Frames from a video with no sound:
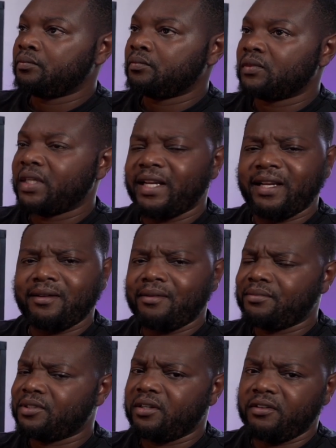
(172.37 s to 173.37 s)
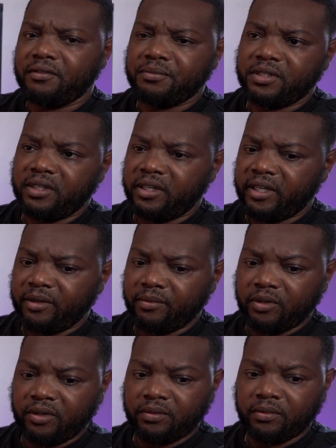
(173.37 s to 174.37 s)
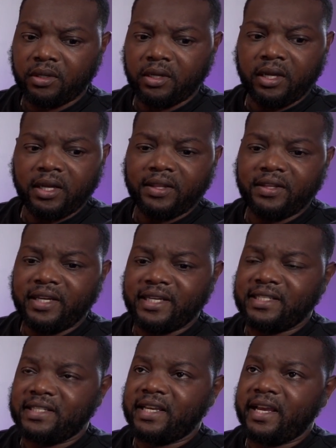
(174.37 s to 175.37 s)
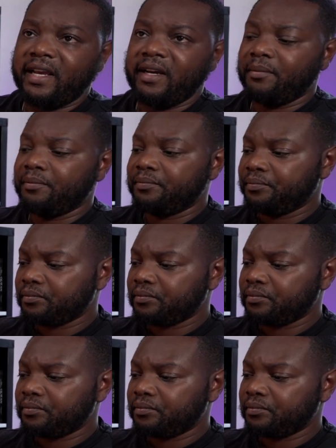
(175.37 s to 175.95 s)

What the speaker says: and I'm sorry if I'm saying the name wrong. The exam